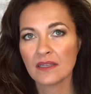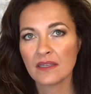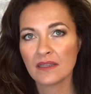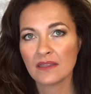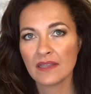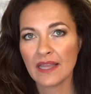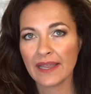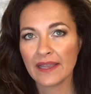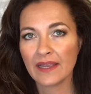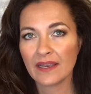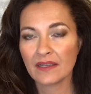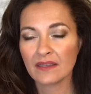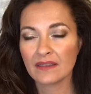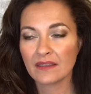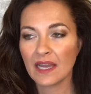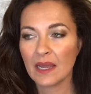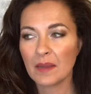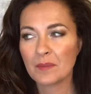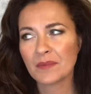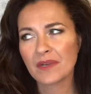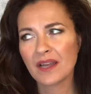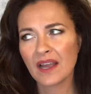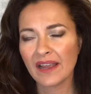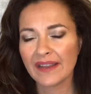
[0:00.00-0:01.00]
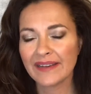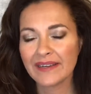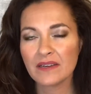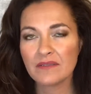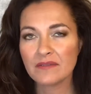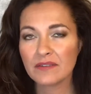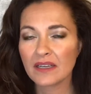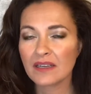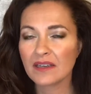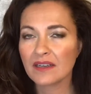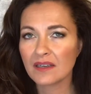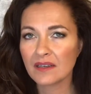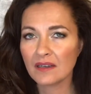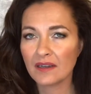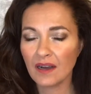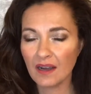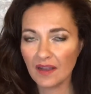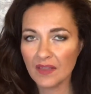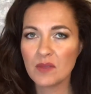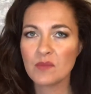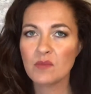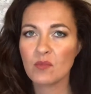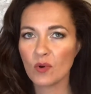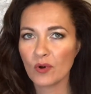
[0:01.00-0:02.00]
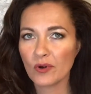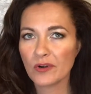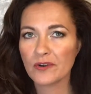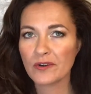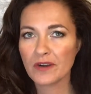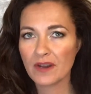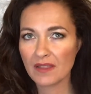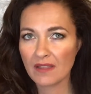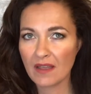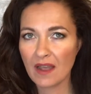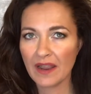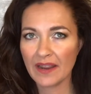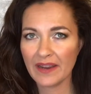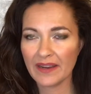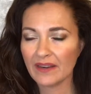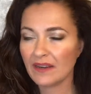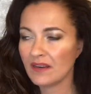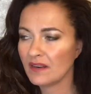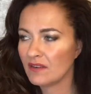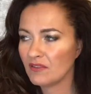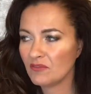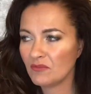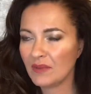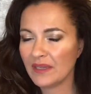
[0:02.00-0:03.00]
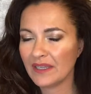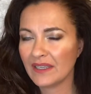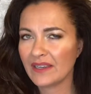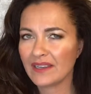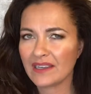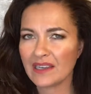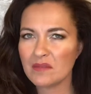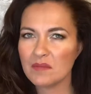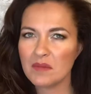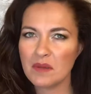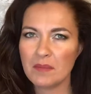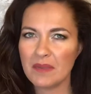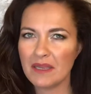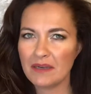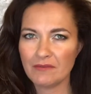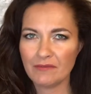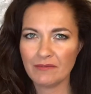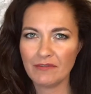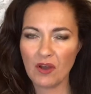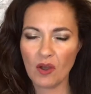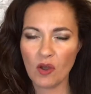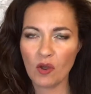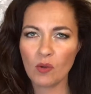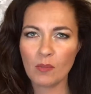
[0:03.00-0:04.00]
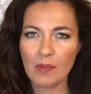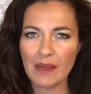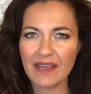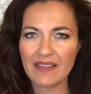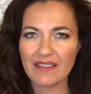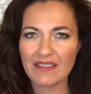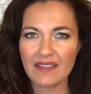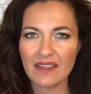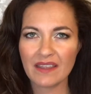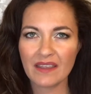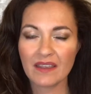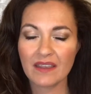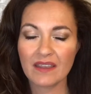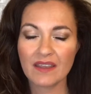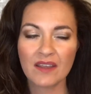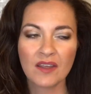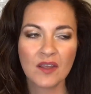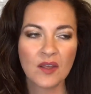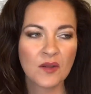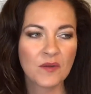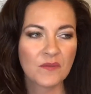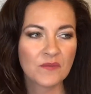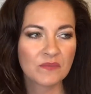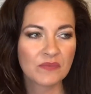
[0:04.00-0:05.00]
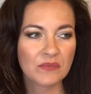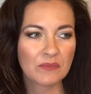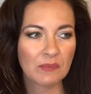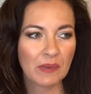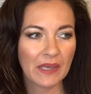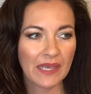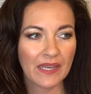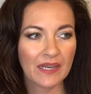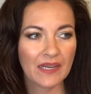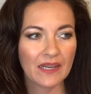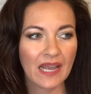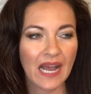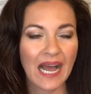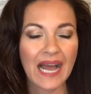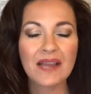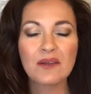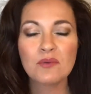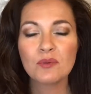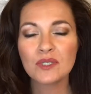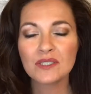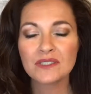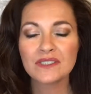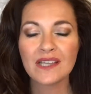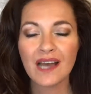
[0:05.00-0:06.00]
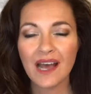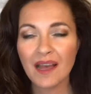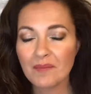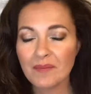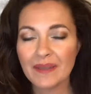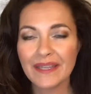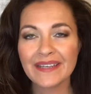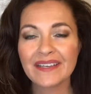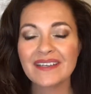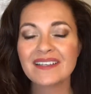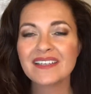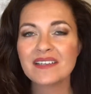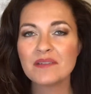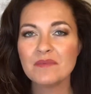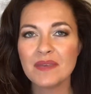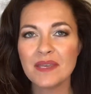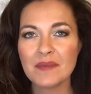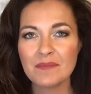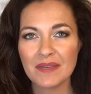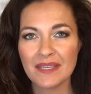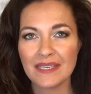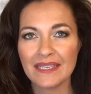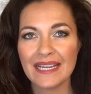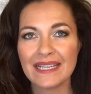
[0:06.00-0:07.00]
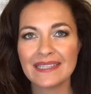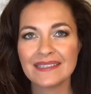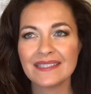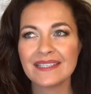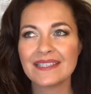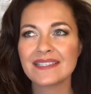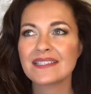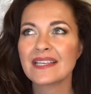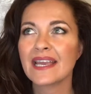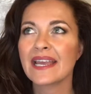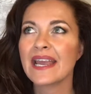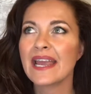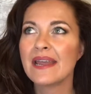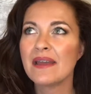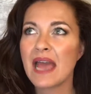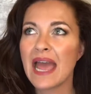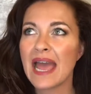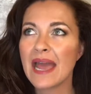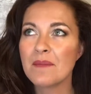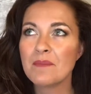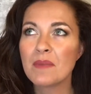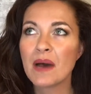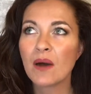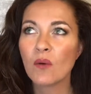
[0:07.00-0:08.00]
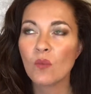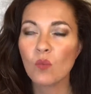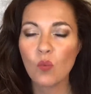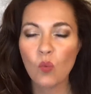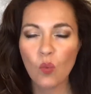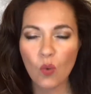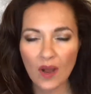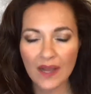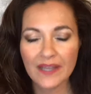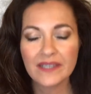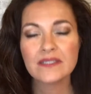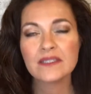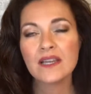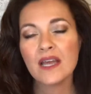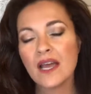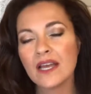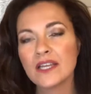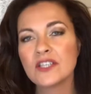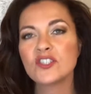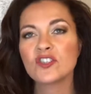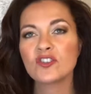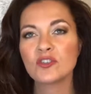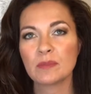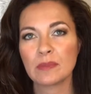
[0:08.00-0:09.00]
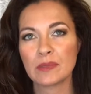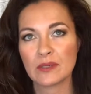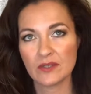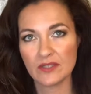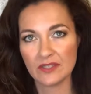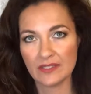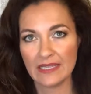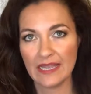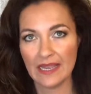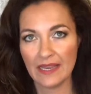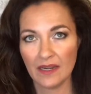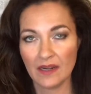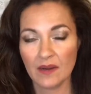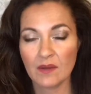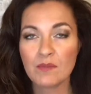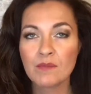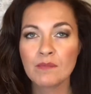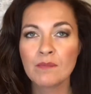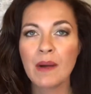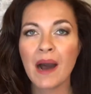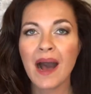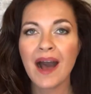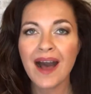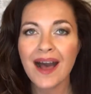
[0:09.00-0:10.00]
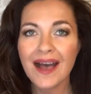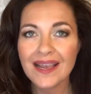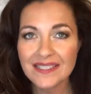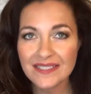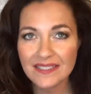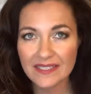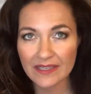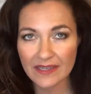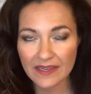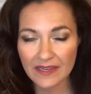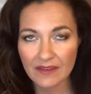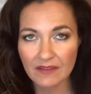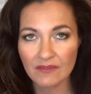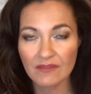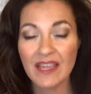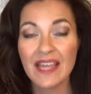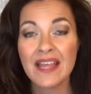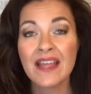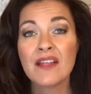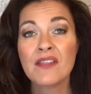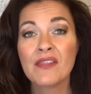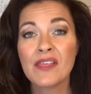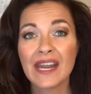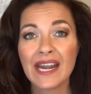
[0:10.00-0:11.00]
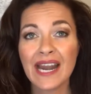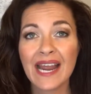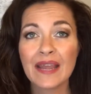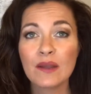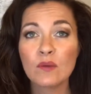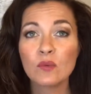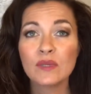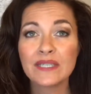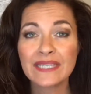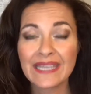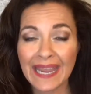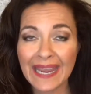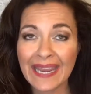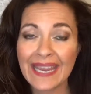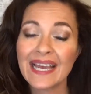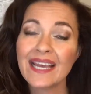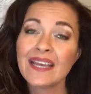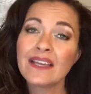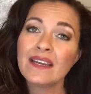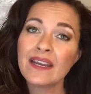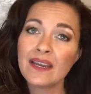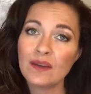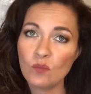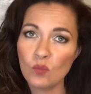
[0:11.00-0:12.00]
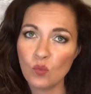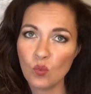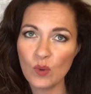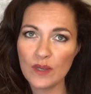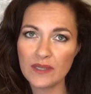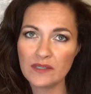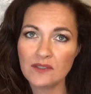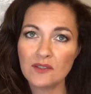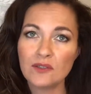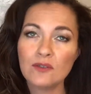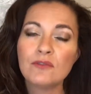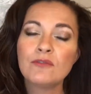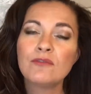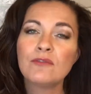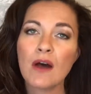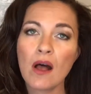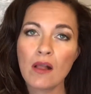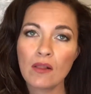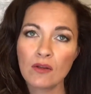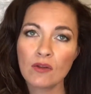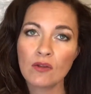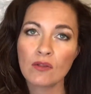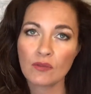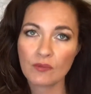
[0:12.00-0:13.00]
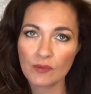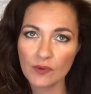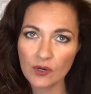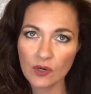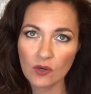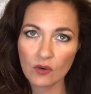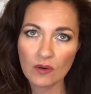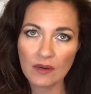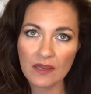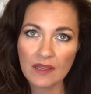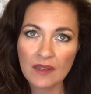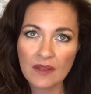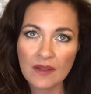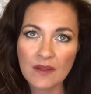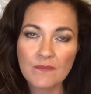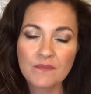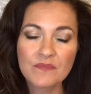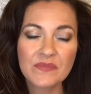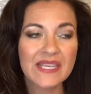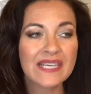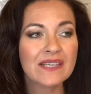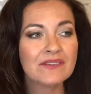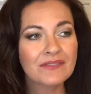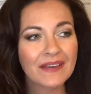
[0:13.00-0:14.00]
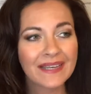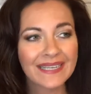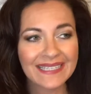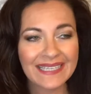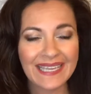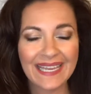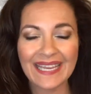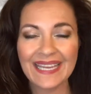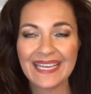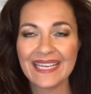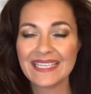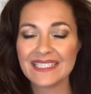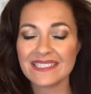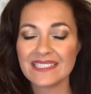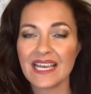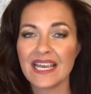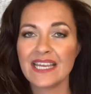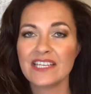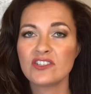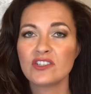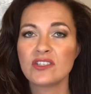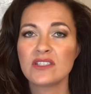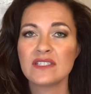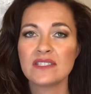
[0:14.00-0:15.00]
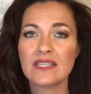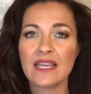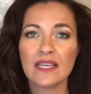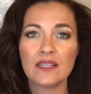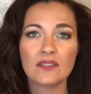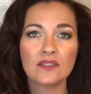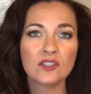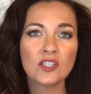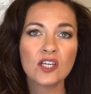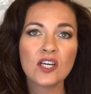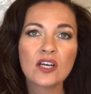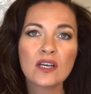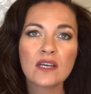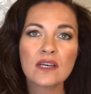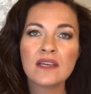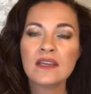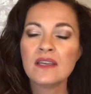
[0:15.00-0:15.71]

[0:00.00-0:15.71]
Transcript: Like, I'm kind of on the borderline of being a commitment phobe, I think. But I will not make a commitment unless I am 100% positive that I can and will follow through. If I can't, I just say, look,